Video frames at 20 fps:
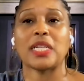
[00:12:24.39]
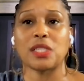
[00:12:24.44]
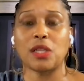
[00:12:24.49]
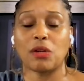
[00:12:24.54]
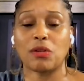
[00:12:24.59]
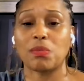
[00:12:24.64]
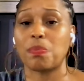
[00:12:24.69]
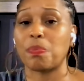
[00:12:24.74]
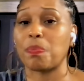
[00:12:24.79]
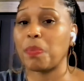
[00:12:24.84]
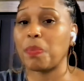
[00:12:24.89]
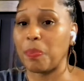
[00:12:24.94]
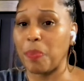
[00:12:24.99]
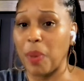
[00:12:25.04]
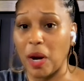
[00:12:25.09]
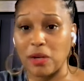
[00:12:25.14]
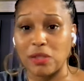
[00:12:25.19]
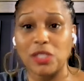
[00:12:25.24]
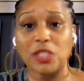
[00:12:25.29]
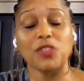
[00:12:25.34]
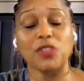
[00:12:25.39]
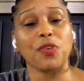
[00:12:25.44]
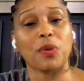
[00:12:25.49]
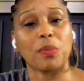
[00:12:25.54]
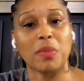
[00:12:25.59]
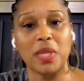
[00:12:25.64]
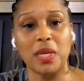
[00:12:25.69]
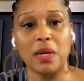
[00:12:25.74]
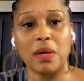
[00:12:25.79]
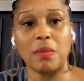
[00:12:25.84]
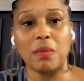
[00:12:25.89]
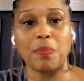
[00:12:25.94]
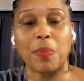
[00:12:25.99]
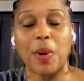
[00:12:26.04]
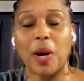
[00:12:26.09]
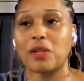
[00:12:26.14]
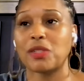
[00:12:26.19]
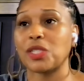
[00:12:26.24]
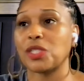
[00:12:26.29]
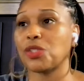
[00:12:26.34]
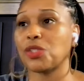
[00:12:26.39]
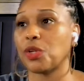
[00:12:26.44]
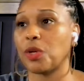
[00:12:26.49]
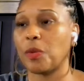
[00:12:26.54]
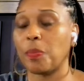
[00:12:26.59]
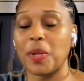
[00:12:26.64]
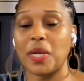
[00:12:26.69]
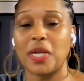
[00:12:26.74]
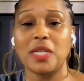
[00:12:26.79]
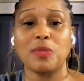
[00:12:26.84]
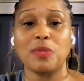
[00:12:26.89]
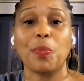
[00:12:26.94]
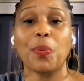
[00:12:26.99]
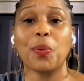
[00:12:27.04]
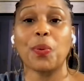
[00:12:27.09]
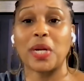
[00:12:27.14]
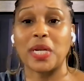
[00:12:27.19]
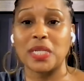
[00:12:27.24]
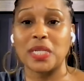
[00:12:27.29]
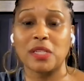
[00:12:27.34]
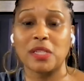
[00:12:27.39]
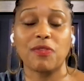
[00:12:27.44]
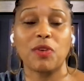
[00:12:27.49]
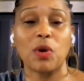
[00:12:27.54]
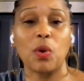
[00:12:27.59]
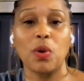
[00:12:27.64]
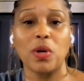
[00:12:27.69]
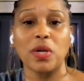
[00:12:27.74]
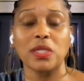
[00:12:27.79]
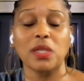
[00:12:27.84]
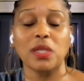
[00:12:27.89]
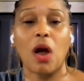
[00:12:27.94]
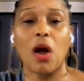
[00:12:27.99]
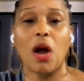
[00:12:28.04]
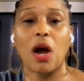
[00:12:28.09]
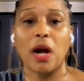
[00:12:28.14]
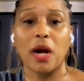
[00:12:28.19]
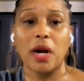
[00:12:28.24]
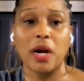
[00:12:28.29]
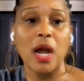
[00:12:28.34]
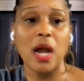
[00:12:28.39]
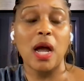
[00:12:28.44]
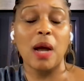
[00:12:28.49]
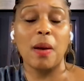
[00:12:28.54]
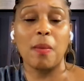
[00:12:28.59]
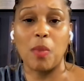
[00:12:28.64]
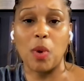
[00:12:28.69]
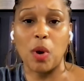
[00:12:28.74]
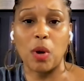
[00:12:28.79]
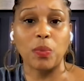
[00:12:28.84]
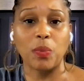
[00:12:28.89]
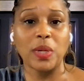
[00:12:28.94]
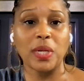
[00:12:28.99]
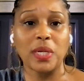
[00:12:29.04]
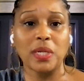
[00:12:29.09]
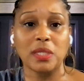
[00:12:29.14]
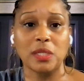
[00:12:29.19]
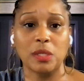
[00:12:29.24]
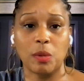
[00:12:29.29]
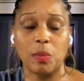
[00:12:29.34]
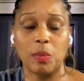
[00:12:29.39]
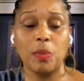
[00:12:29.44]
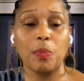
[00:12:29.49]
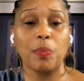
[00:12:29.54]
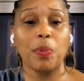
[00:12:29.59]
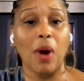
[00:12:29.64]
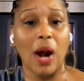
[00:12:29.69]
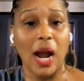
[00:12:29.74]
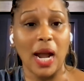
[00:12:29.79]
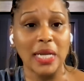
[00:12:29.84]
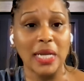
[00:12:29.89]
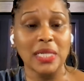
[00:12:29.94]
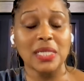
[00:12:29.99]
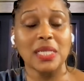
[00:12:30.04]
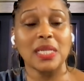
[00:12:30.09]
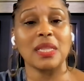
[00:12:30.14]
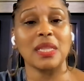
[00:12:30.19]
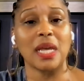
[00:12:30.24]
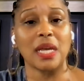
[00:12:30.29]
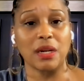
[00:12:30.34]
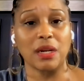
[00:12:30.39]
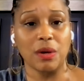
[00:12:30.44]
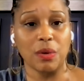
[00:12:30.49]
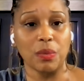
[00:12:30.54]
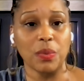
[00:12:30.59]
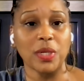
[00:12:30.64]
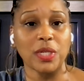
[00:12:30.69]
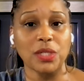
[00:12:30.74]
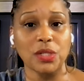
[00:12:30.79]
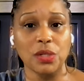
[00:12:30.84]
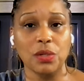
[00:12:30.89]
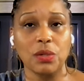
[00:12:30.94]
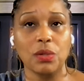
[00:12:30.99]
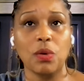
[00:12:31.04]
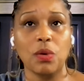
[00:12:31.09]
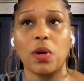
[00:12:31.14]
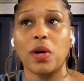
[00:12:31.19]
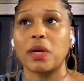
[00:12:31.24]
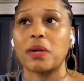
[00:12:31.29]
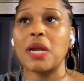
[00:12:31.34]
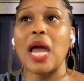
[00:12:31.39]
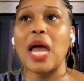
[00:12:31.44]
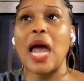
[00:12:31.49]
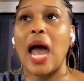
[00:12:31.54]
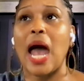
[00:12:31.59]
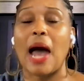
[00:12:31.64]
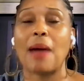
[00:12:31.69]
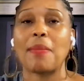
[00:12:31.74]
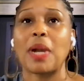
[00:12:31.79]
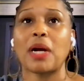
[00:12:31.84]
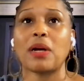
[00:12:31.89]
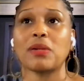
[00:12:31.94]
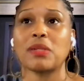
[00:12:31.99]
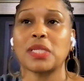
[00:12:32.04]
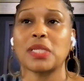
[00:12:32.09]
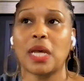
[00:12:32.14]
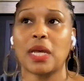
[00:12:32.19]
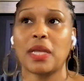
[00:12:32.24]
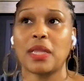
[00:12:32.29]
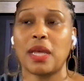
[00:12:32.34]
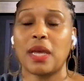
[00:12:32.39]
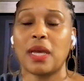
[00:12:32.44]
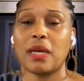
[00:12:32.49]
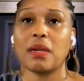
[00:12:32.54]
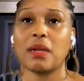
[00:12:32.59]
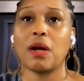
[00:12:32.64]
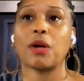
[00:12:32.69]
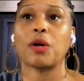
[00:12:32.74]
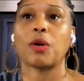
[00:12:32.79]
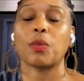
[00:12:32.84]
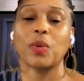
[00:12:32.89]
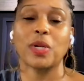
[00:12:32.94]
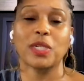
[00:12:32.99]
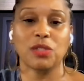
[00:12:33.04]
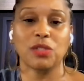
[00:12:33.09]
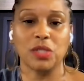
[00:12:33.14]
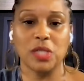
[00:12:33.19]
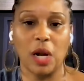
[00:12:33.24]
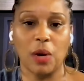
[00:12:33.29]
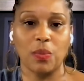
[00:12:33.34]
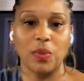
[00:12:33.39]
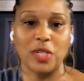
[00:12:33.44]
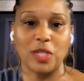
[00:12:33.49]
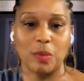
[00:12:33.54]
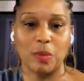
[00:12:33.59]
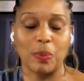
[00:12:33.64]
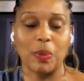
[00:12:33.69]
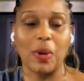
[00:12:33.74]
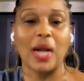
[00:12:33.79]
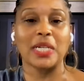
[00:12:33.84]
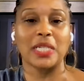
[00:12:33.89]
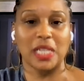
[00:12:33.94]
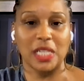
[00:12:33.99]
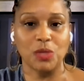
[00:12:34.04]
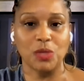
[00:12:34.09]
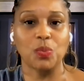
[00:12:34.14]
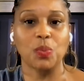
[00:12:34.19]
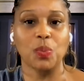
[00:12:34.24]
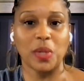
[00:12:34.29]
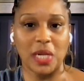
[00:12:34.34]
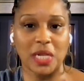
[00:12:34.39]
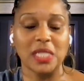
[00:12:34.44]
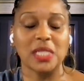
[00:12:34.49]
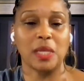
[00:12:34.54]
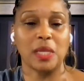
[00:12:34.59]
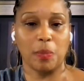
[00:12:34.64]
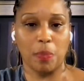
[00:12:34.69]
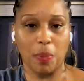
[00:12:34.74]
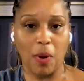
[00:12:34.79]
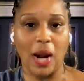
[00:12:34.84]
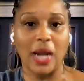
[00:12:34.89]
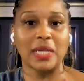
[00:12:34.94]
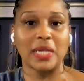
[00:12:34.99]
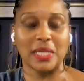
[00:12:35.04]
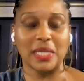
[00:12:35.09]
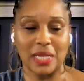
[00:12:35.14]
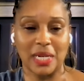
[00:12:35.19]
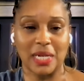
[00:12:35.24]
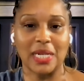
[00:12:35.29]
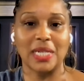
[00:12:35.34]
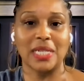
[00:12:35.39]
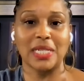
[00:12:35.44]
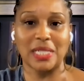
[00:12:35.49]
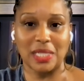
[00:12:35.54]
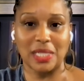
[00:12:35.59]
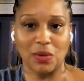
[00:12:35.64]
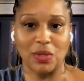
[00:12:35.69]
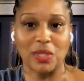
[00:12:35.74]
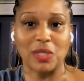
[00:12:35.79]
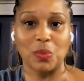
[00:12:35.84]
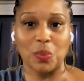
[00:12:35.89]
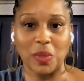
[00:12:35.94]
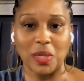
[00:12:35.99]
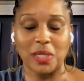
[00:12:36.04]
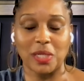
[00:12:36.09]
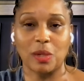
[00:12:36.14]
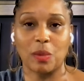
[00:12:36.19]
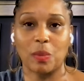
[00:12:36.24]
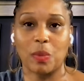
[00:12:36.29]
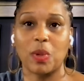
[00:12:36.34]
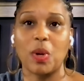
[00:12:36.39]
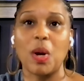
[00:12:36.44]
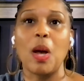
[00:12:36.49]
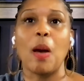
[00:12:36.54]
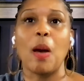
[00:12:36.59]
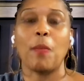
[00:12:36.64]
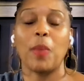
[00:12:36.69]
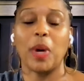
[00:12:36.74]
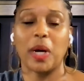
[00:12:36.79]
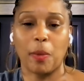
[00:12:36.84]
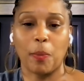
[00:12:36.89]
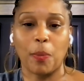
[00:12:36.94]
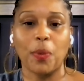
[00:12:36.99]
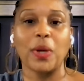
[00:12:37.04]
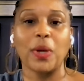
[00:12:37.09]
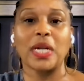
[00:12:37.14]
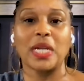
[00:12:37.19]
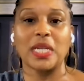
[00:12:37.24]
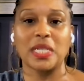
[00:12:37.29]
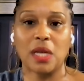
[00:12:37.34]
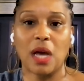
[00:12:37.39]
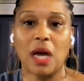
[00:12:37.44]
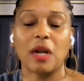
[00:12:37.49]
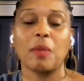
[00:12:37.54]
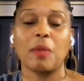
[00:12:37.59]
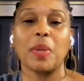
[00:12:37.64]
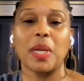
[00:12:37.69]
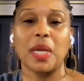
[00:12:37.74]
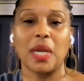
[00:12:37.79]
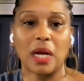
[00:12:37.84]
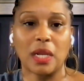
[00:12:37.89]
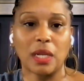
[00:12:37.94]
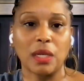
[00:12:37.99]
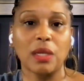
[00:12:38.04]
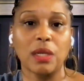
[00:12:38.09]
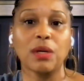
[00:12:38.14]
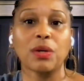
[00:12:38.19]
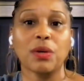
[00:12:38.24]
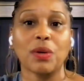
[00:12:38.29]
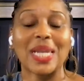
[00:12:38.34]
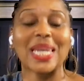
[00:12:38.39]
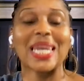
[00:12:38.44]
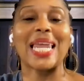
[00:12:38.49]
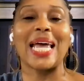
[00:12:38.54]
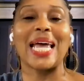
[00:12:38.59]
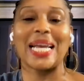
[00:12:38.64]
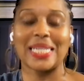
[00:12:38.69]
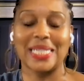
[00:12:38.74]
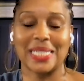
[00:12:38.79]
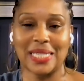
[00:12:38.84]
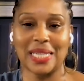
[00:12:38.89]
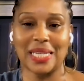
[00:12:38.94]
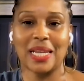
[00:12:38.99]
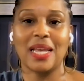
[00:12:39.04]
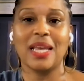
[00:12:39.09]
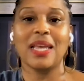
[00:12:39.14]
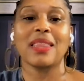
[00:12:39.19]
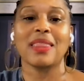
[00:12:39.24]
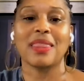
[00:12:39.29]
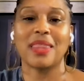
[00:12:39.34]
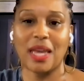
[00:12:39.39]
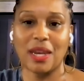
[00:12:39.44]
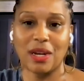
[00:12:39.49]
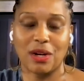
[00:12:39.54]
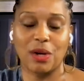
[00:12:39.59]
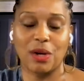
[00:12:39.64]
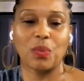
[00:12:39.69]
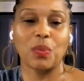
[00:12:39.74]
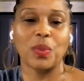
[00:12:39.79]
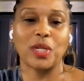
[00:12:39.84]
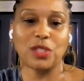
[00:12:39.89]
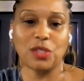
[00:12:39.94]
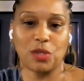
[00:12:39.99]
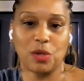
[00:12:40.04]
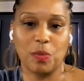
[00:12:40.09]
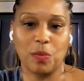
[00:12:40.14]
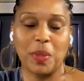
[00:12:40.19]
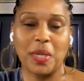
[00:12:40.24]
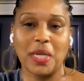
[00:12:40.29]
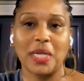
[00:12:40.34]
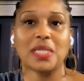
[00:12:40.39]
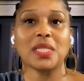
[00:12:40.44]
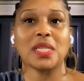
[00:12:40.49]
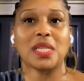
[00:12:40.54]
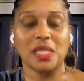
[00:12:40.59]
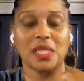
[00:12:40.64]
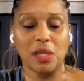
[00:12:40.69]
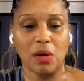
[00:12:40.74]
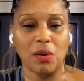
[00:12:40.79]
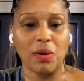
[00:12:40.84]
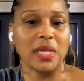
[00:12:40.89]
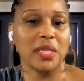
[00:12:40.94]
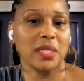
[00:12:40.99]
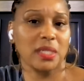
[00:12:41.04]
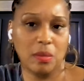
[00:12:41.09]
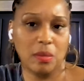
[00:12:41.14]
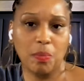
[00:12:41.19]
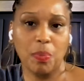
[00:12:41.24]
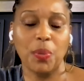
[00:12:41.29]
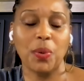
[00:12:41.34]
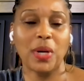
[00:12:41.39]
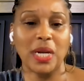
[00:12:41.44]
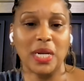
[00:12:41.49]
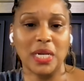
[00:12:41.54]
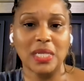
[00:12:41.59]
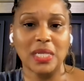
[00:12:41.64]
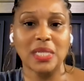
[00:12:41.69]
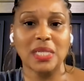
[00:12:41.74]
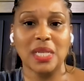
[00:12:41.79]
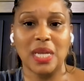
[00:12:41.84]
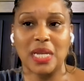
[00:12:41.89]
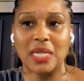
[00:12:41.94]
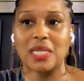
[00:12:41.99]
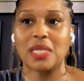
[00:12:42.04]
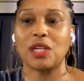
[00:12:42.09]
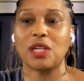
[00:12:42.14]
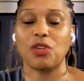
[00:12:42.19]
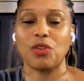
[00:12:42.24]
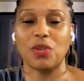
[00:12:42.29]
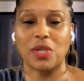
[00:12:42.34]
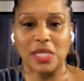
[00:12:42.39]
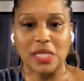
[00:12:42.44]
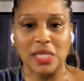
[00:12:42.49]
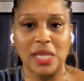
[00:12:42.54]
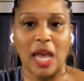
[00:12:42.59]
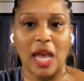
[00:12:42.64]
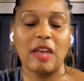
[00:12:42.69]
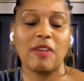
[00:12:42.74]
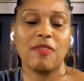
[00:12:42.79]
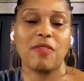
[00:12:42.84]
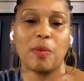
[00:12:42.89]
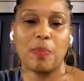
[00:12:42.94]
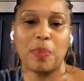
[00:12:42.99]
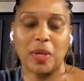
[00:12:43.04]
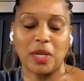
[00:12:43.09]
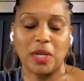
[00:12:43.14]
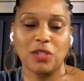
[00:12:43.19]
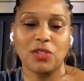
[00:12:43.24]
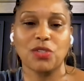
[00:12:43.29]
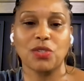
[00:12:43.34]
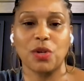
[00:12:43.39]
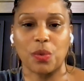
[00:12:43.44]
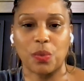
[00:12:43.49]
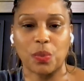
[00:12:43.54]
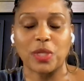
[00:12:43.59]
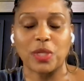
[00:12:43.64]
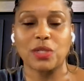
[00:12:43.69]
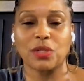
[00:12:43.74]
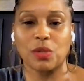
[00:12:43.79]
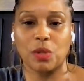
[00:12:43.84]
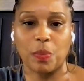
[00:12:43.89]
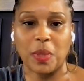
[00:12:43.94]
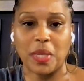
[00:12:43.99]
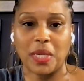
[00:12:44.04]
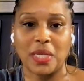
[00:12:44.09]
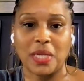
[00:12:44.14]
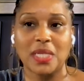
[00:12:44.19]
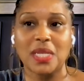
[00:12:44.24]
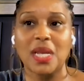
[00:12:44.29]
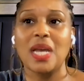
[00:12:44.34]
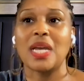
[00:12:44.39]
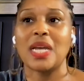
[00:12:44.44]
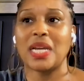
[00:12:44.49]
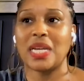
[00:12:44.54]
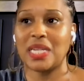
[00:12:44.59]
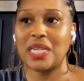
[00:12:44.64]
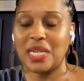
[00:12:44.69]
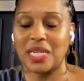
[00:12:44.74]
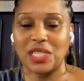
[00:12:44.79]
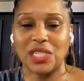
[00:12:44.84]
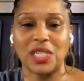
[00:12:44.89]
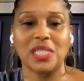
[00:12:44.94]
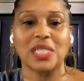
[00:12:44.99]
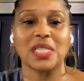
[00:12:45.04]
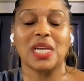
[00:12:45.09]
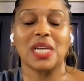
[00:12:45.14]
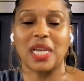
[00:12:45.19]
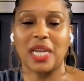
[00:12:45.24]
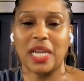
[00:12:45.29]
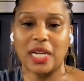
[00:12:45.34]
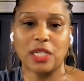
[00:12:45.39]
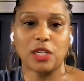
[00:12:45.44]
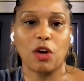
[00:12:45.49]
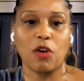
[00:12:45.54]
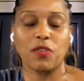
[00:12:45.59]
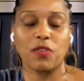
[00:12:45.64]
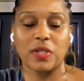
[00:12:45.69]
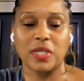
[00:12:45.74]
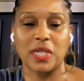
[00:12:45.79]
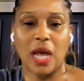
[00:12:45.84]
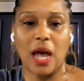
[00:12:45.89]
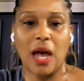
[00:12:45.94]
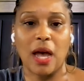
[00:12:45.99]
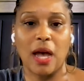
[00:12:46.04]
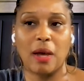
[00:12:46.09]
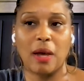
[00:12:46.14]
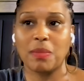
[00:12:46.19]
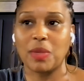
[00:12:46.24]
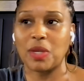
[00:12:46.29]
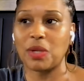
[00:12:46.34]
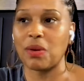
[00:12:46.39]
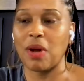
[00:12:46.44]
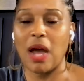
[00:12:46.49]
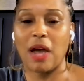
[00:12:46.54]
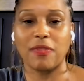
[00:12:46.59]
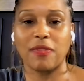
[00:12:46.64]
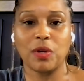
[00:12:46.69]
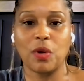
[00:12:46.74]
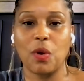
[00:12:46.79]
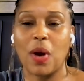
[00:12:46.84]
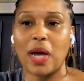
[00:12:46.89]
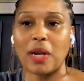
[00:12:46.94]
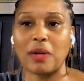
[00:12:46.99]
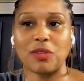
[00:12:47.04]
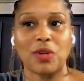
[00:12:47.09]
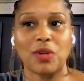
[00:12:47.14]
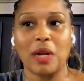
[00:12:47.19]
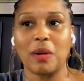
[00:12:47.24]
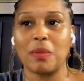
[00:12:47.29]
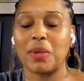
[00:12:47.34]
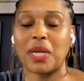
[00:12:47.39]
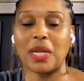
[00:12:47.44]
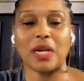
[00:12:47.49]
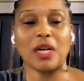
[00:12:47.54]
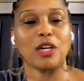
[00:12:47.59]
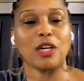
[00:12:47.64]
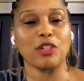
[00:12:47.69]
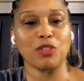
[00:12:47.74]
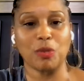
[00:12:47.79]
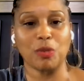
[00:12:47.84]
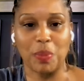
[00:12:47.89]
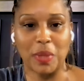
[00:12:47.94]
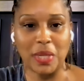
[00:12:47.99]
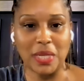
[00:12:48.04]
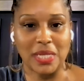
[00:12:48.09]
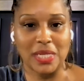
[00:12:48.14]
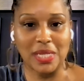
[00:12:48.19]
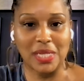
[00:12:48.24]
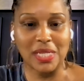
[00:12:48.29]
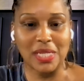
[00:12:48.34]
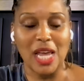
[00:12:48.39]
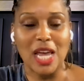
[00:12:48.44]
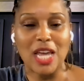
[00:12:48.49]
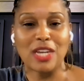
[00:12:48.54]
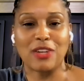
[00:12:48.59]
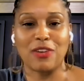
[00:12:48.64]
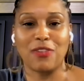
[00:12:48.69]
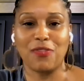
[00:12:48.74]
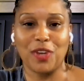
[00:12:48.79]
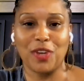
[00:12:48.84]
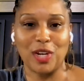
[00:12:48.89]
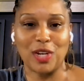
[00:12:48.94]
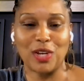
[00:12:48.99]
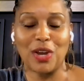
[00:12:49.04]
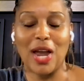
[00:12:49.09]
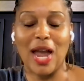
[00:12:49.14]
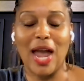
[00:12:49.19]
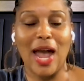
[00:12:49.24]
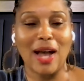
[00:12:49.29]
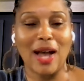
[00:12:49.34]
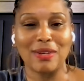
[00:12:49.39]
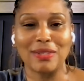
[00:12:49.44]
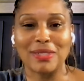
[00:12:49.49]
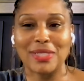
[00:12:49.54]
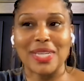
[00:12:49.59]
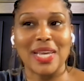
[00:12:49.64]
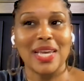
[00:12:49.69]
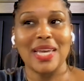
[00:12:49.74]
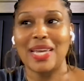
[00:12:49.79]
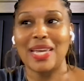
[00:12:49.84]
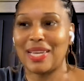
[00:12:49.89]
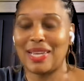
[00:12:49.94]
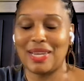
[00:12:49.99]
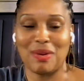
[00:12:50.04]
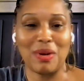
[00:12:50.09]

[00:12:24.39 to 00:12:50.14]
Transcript: And so purchase from them, purchase you a piece. Prints, of course, are more reasonable price than original or I'm not going to say that an original is not reasonable price. It's re- it's the price that it is, so it's reasonable. But a print is going to be a little less than an original piece. And so get some prints until you can save up and get you an original piece and then just collect over time. You don't have to go out and try to get 100 pieces to fill your house